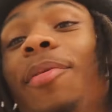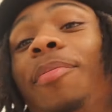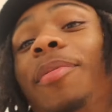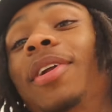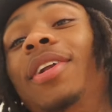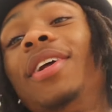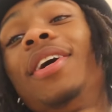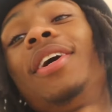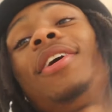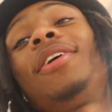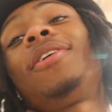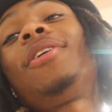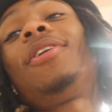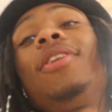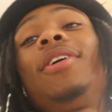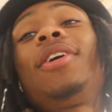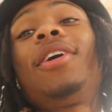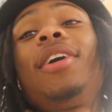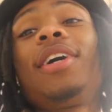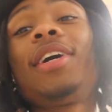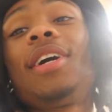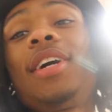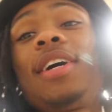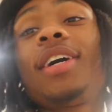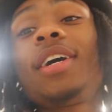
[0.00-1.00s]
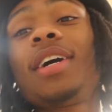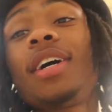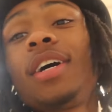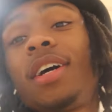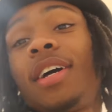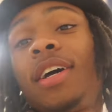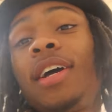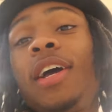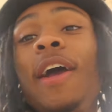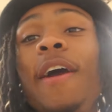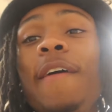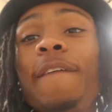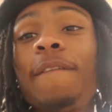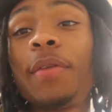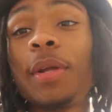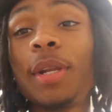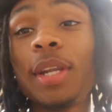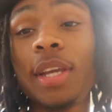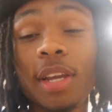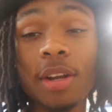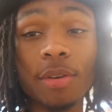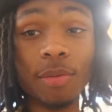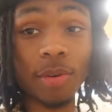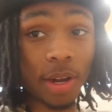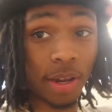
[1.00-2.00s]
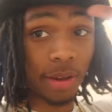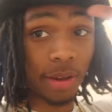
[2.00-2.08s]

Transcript: But not nah, though. Uh, finna get